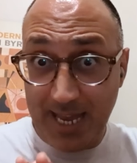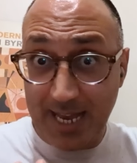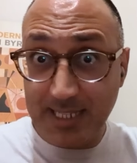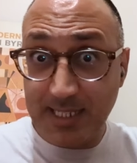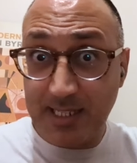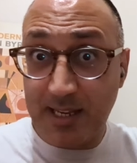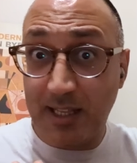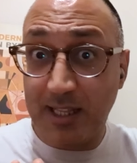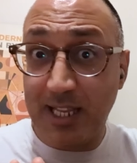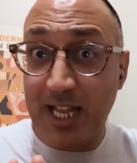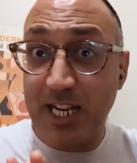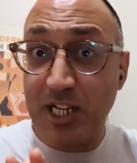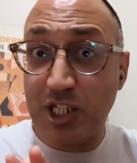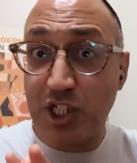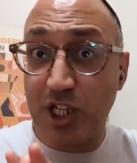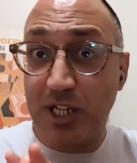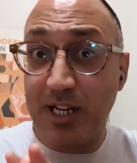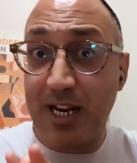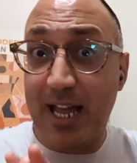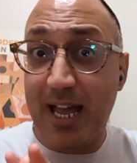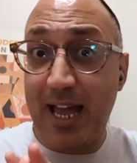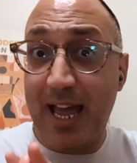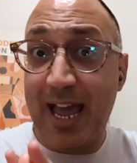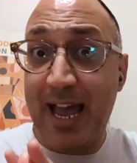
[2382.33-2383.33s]

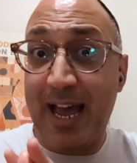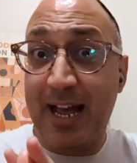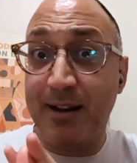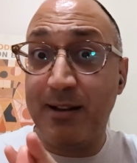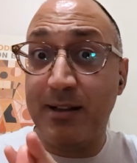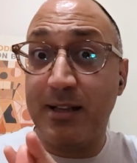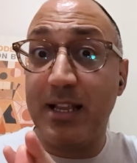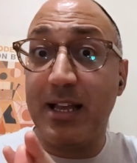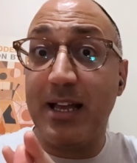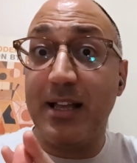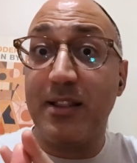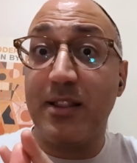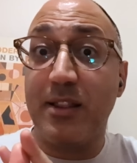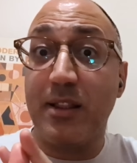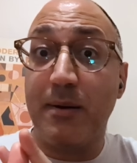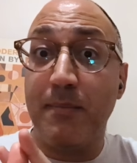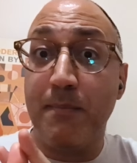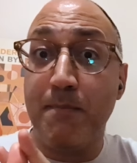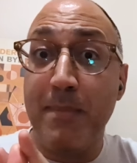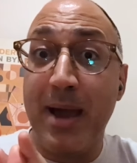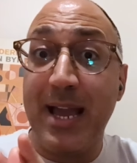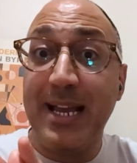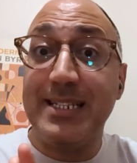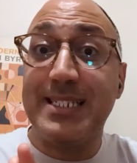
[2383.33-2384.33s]
de-escalation and
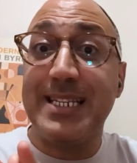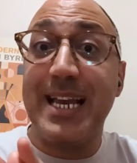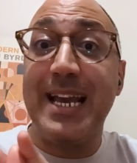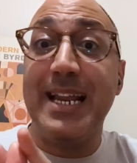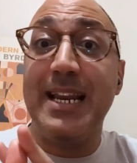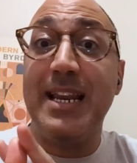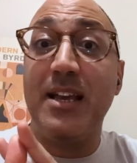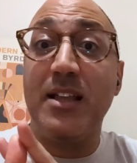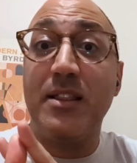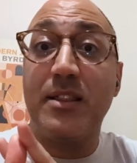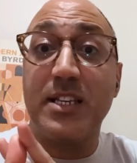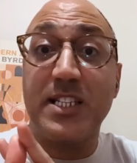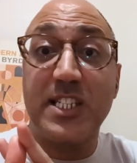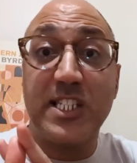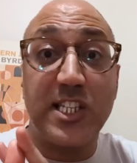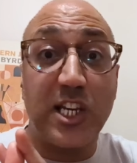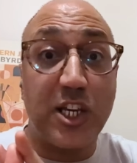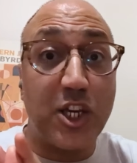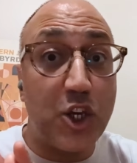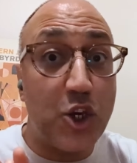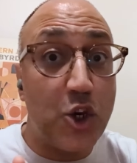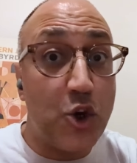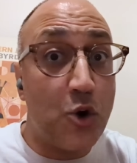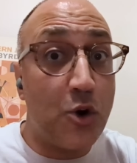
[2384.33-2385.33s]
maintaining the
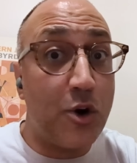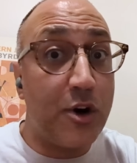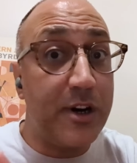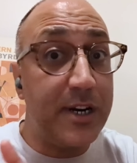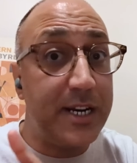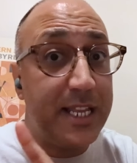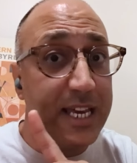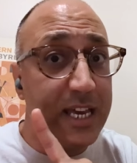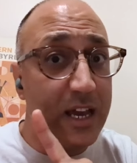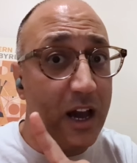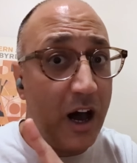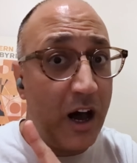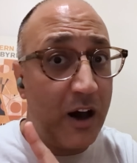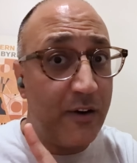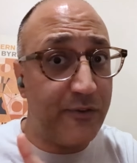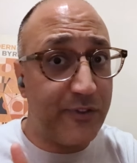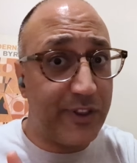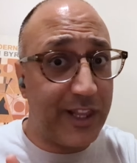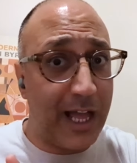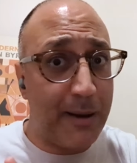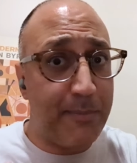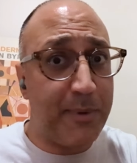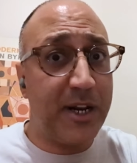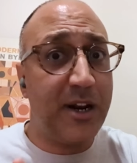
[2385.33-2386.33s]
security
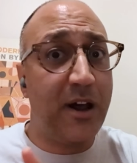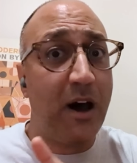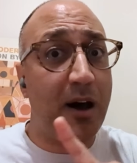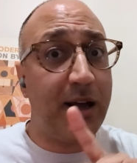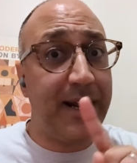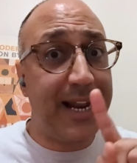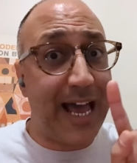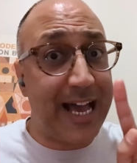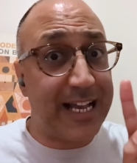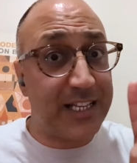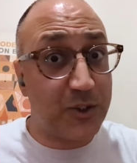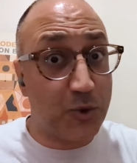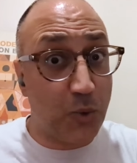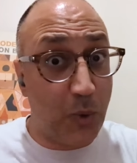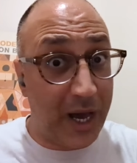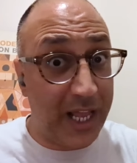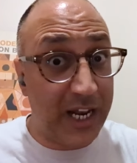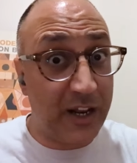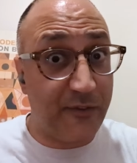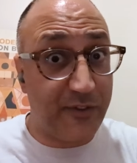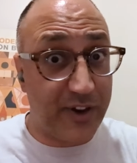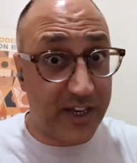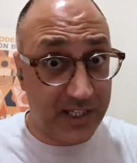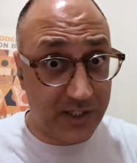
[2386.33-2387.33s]
of Lebanon as
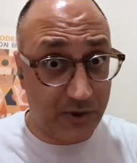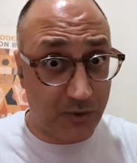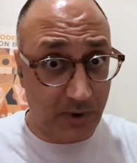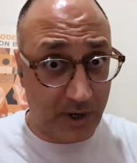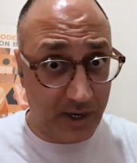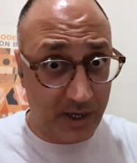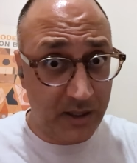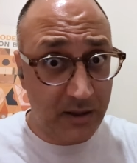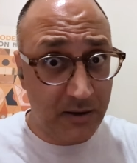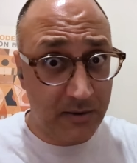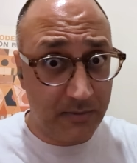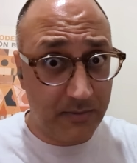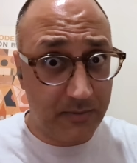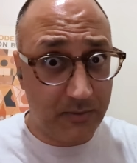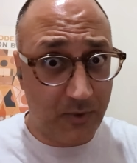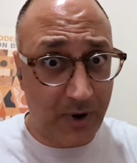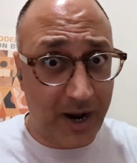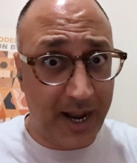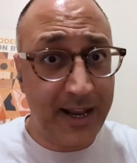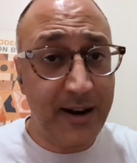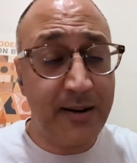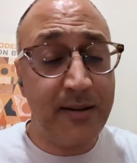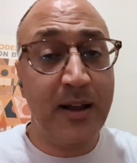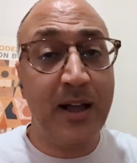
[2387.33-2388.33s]
well of Israel,
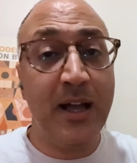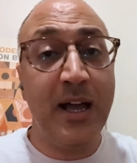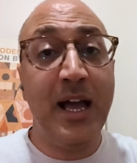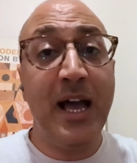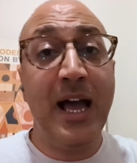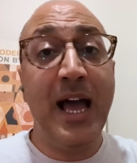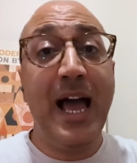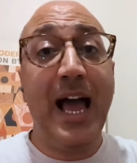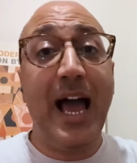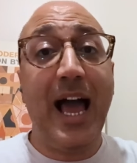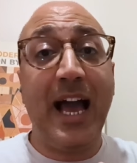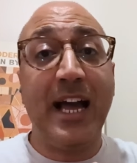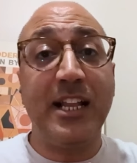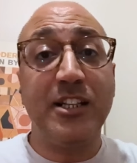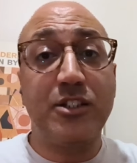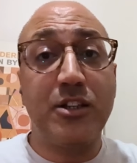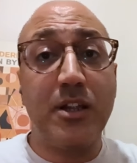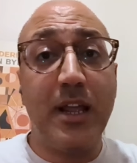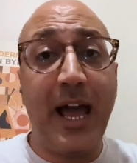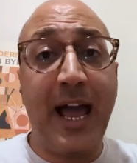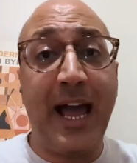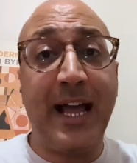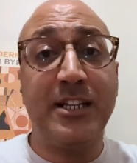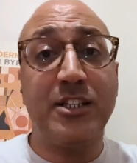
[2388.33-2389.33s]
right?
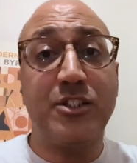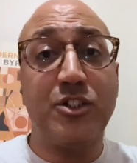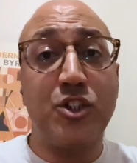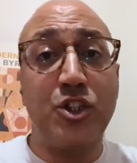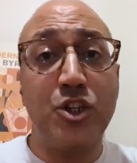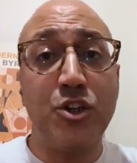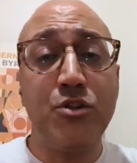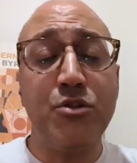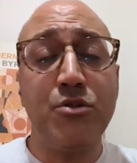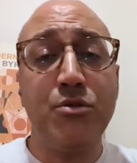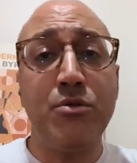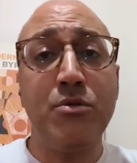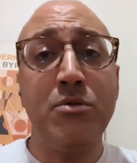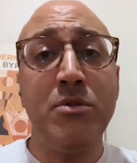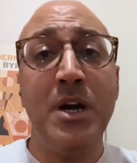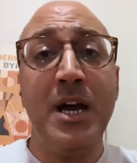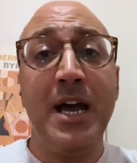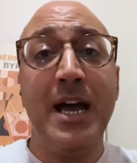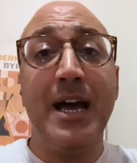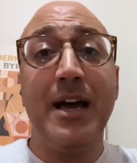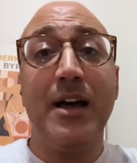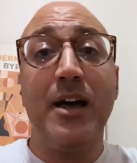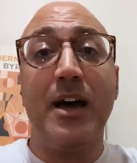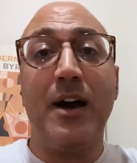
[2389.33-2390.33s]
And
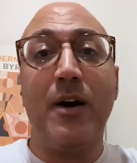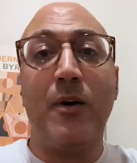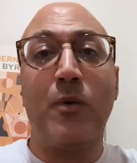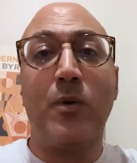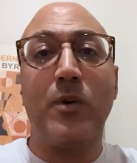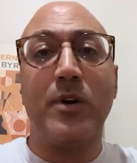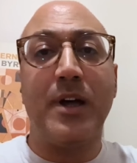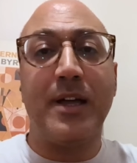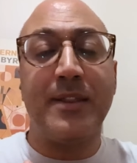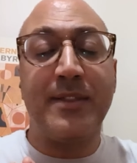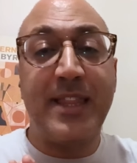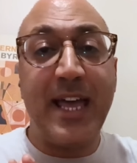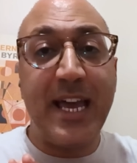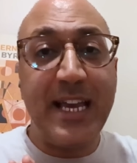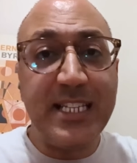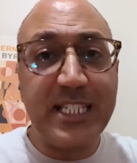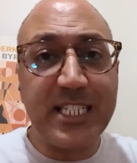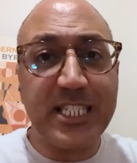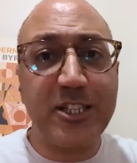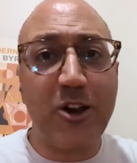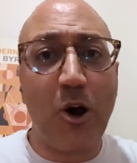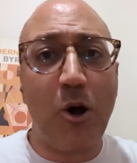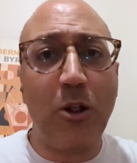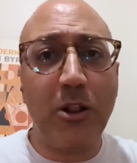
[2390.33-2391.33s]
two,
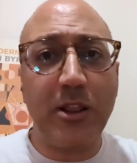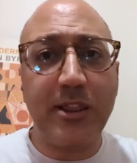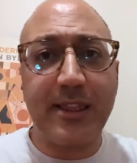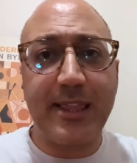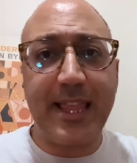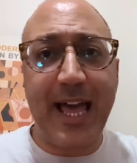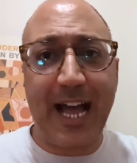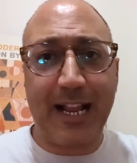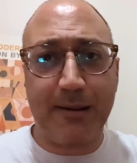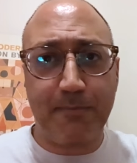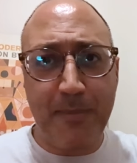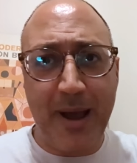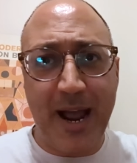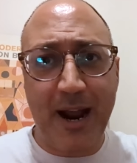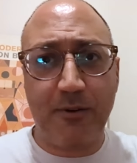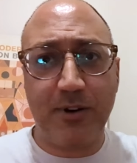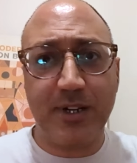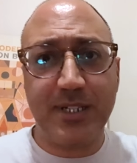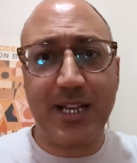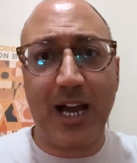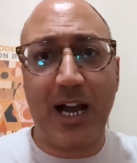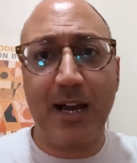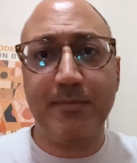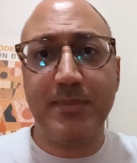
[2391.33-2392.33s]
they saw that
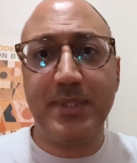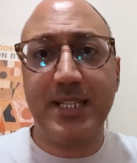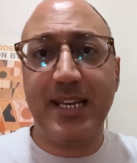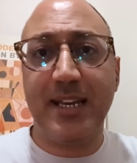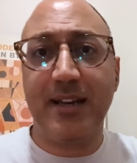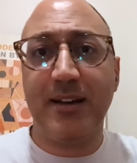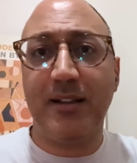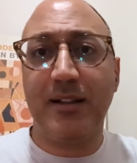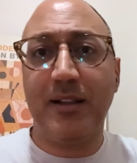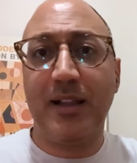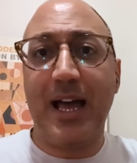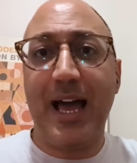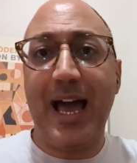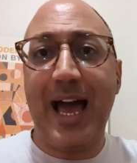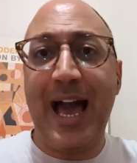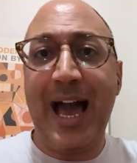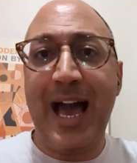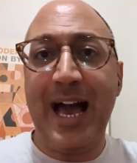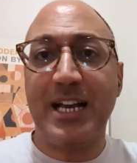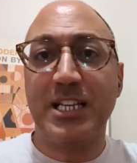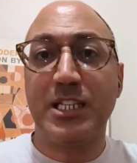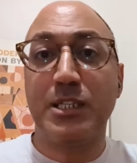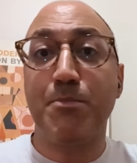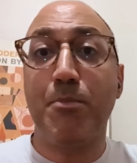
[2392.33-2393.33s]
maritime deal
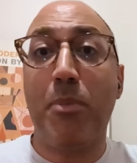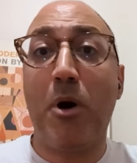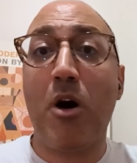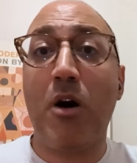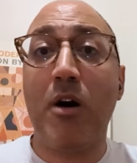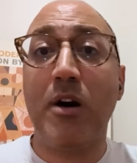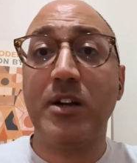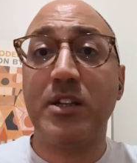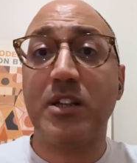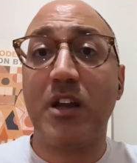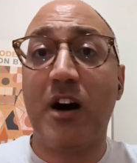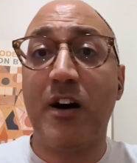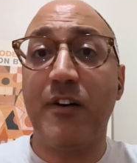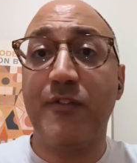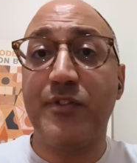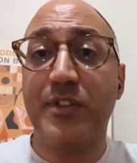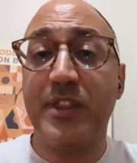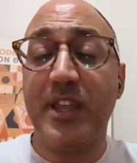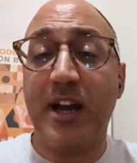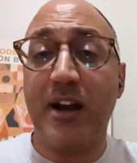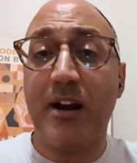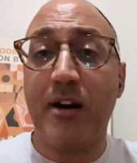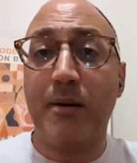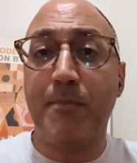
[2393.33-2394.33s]
as part
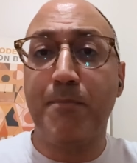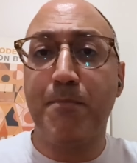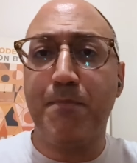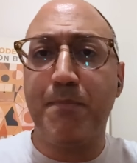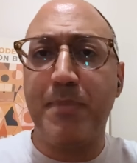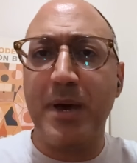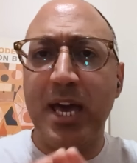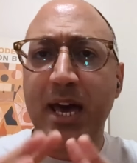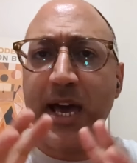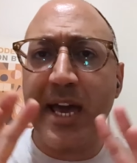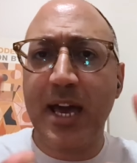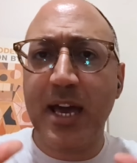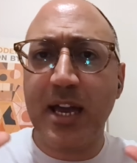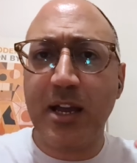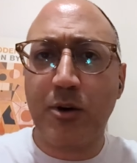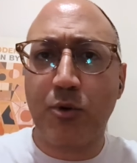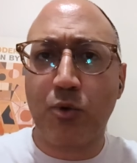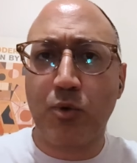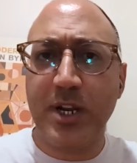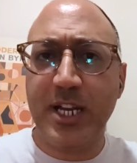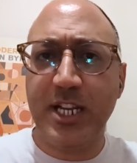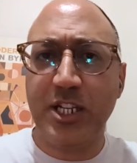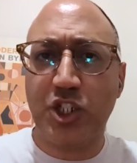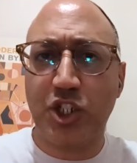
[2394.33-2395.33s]
of their
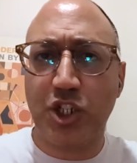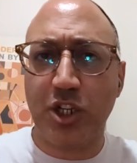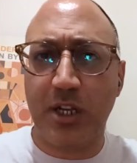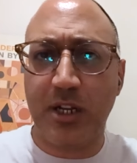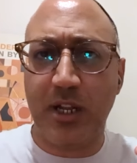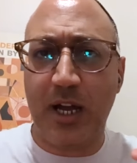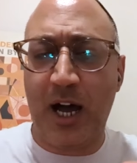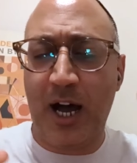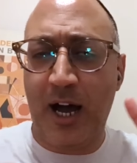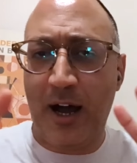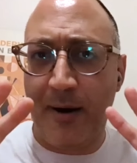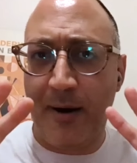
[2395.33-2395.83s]
big regional